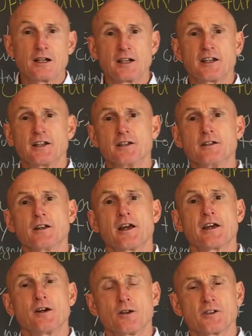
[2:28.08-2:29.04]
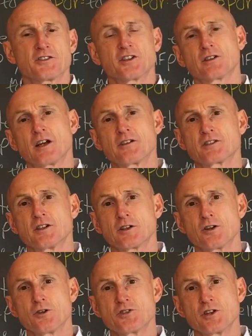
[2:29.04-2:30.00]
in a holistic lifestyle
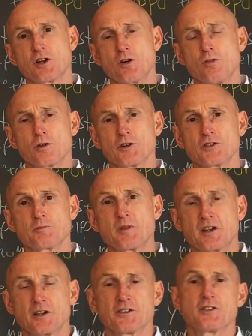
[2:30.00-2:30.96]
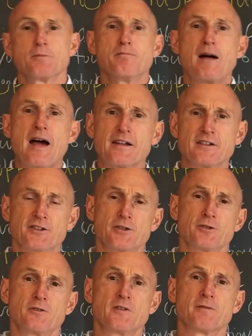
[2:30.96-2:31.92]
coaching course because the
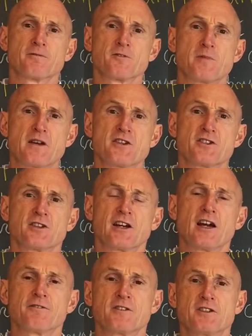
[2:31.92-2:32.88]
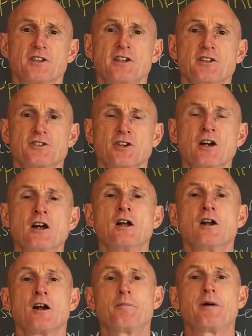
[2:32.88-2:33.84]
magnitude of the information I have to teach
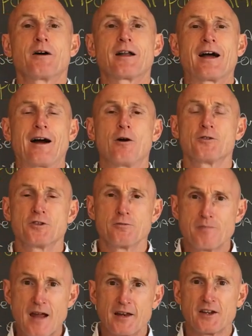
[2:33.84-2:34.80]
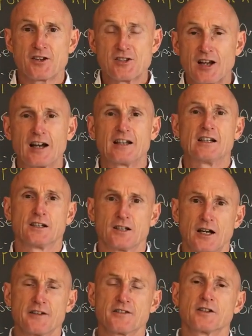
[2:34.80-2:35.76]
about how to manage diet and
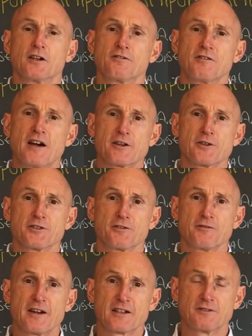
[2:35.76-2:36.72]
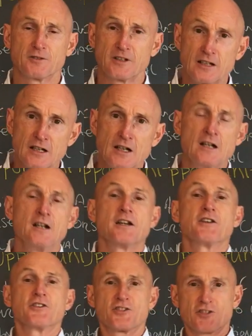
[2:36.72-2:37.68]
lifestyle factors effectively
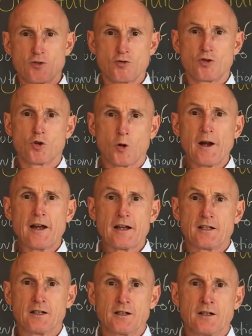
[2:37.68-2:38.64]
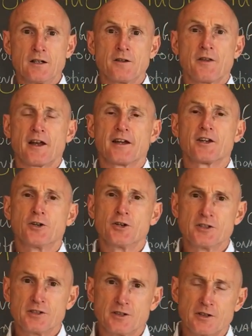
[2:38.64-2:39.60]
is so great that I
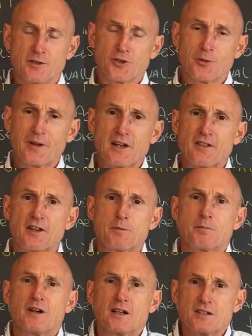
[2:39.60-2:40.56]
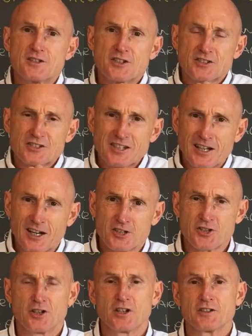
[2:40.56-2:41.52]
couldn't do anything but just
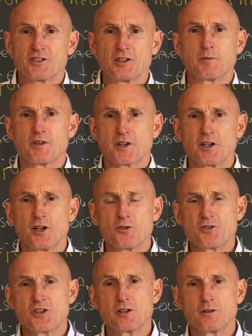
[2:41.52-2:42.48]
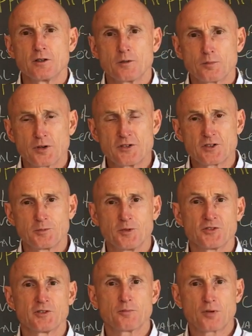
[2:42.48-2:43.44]
touch on some of the coaching
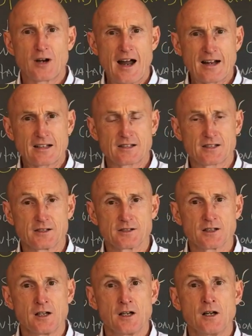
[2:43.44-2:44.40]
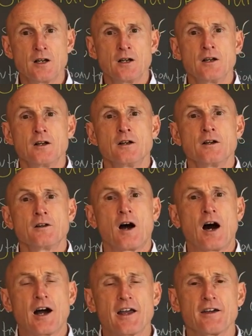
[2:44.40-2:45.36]
principles and practices.
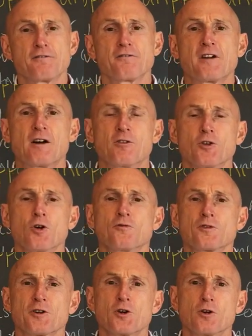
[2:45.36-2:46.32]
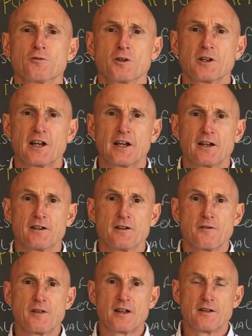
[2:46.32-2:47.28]
I have found over and over again
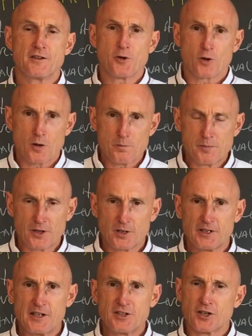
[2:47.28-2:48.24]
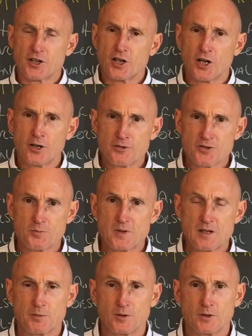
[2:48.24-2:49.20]
that your ability to coach
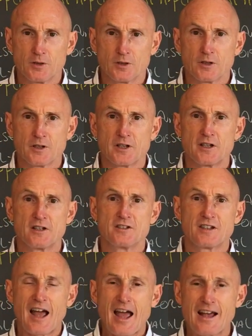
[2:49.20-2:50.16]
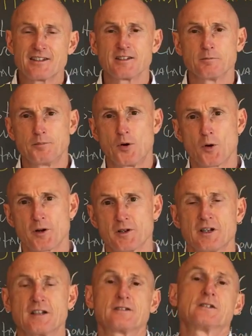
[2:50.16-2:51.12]
people is as
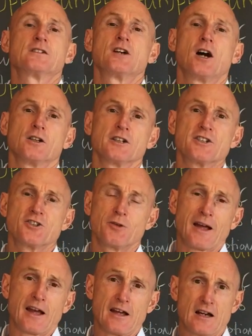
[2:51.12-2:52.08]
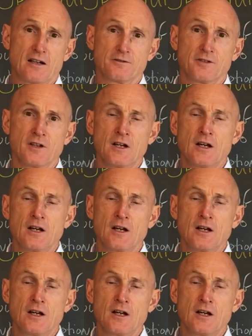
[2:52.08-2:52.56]
important as the knowledge you have.